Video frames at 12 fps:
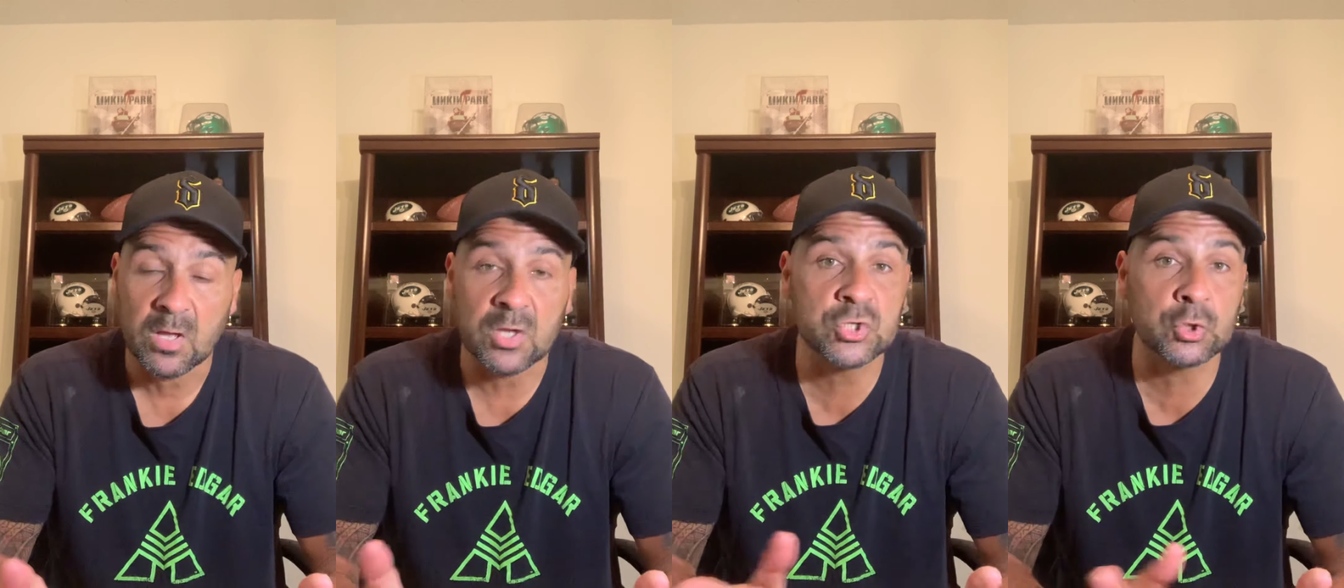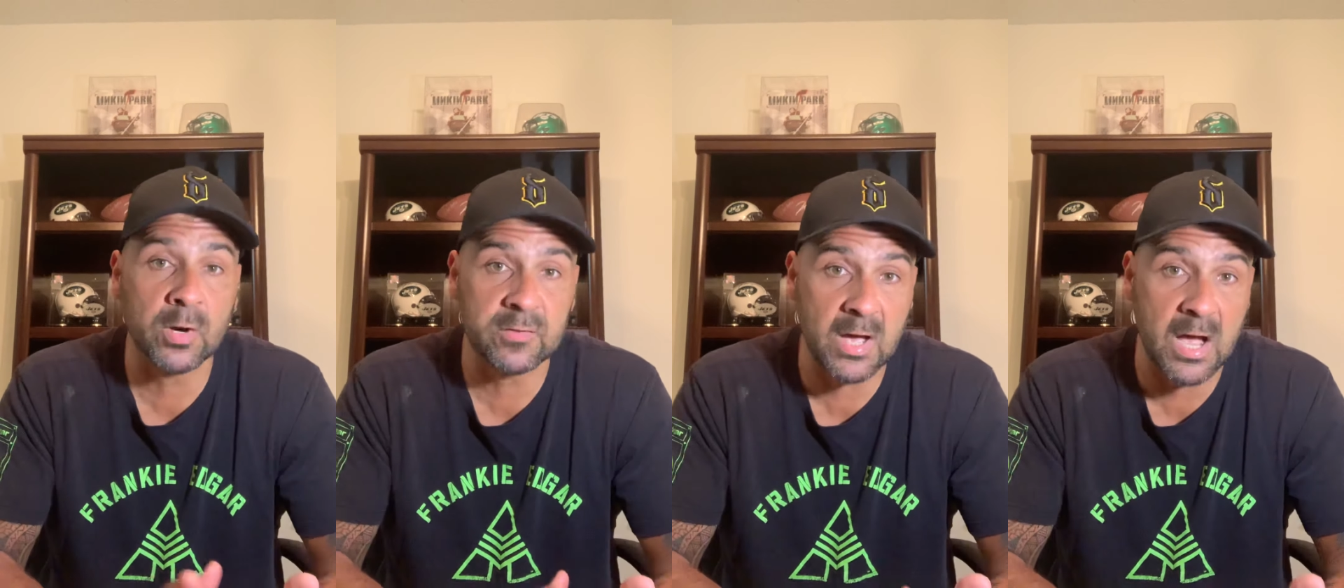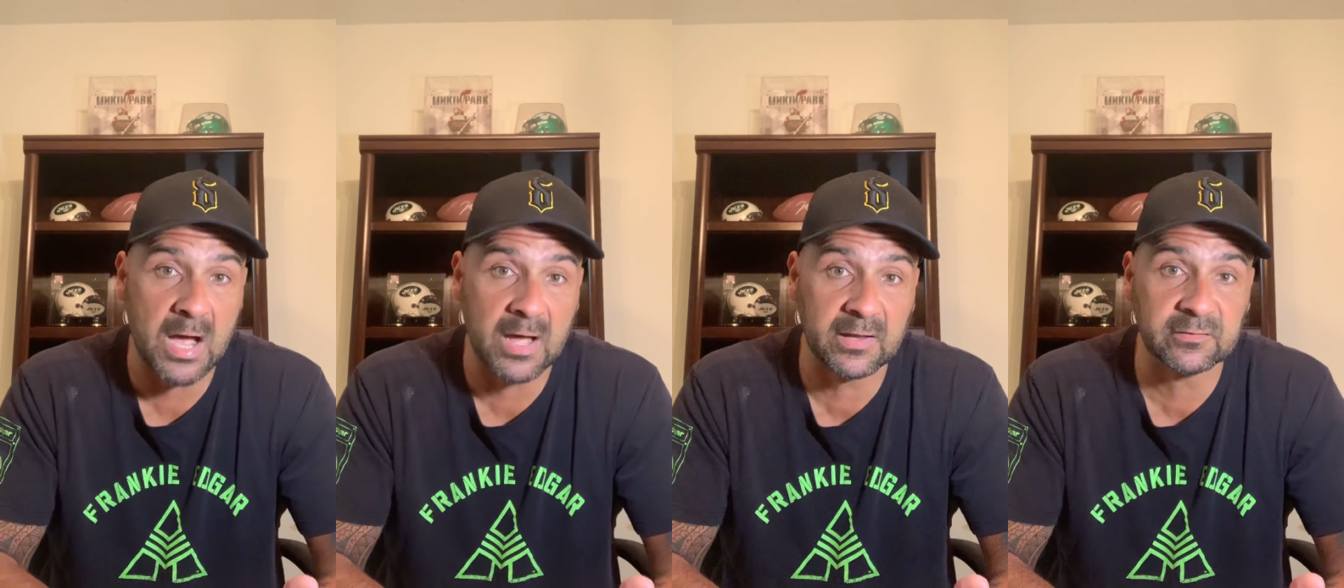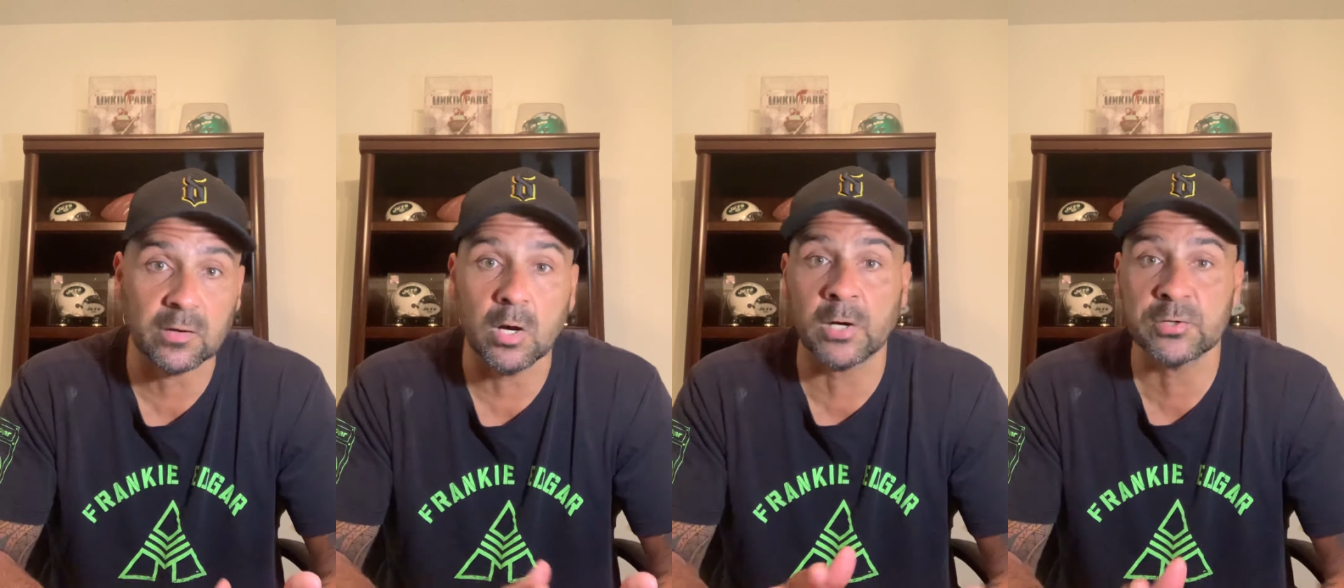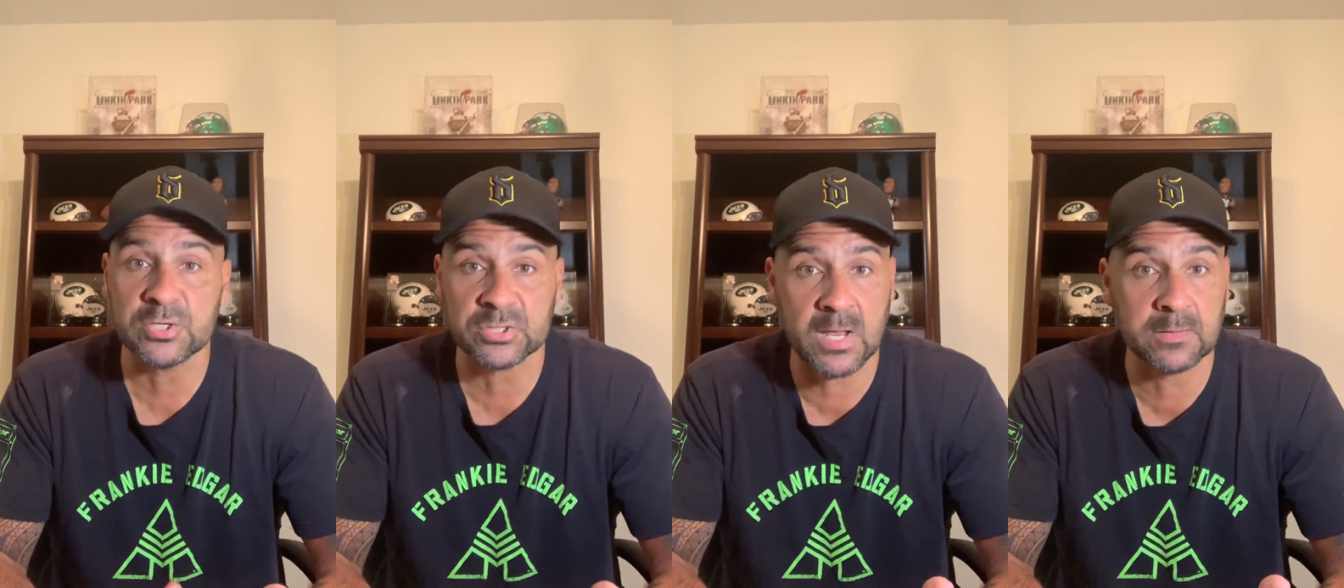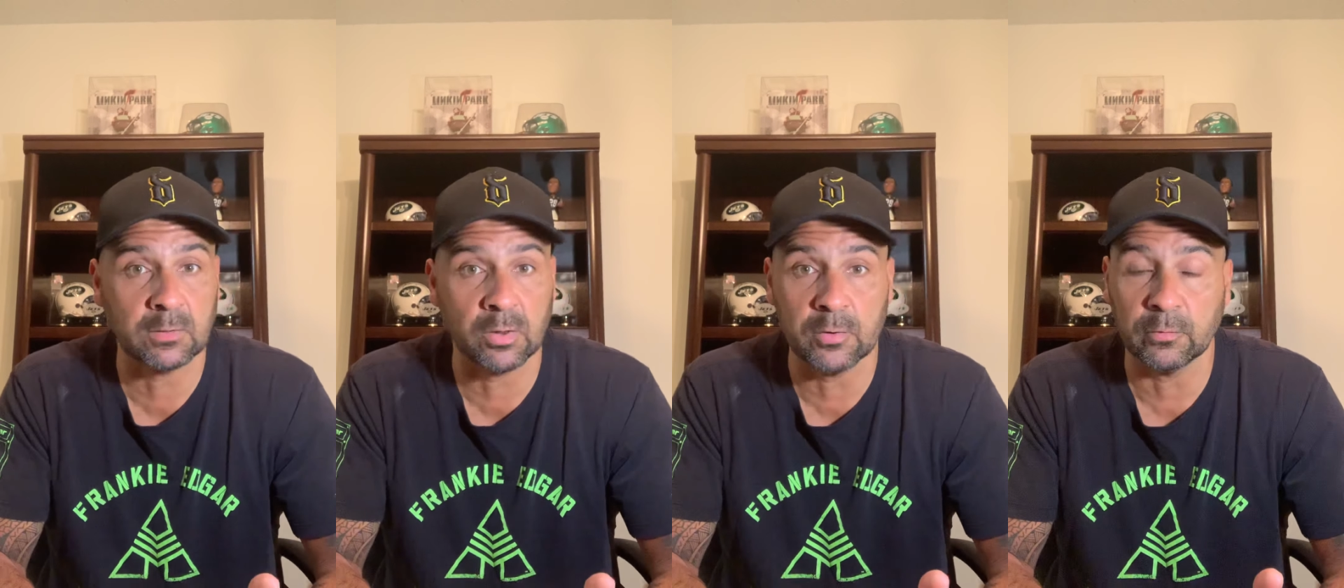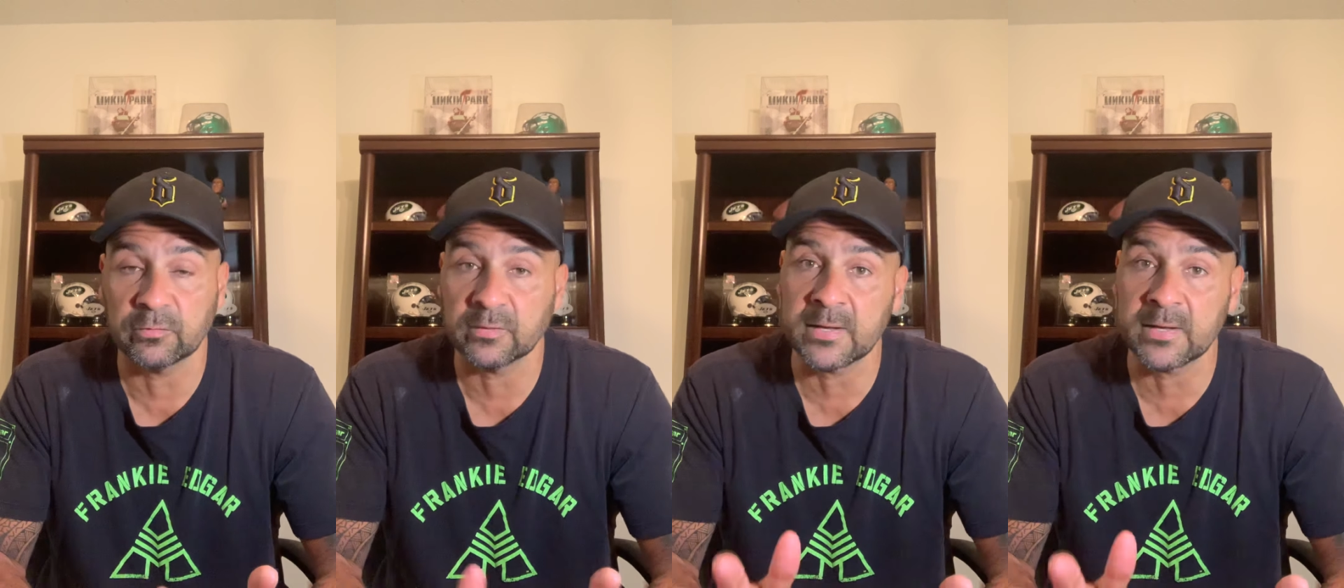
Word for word: Enjoy the highs, understand the lows.